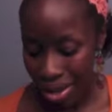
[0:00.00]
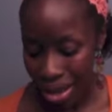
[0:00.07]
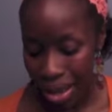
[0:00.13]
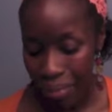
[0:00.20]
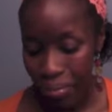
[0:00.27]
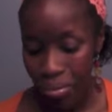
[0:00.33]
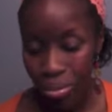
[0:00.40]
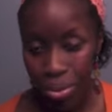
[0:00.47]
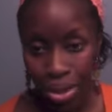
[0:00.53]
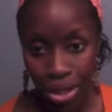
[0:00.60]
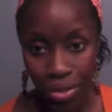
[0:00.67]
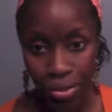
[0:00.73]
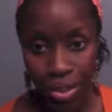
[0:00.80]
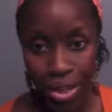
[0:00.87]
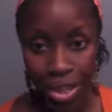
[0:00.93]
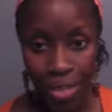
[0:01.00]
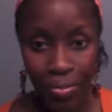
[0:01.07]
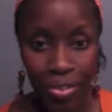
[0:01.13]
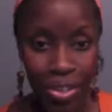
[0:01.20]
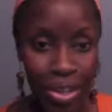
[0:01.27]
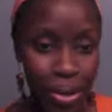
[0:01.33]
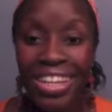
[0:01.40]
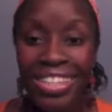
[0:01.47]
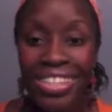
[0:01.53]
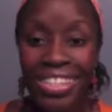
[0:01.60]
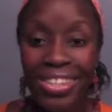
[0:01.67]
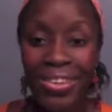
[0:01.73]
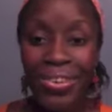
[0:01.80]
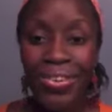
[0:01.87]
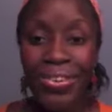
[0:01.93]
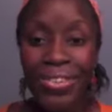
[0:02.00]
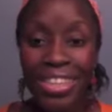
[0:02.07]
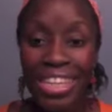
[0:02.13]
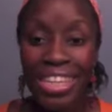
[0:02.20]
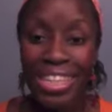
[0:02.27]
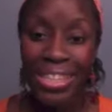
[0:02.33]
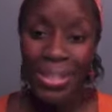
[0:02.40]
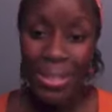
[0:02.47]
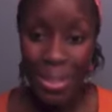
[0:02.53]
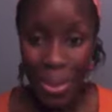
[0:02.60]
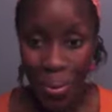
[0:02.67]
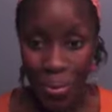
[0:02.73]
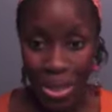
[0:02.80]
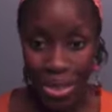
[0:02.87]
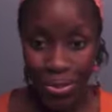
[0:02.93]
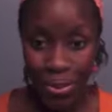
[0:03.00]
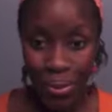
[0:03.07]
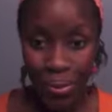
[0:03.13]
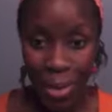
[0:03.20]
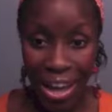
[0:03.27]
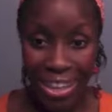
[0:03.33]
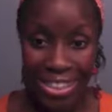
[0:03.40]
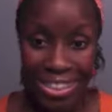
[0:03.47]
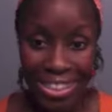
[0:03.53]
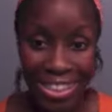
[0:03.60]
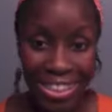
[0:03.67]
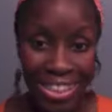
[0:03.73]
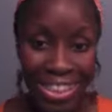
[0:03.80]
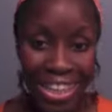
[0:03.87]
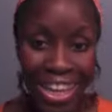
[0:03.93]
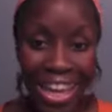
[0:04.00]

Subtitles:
I'd really, really love to know. So thank you so much for watching.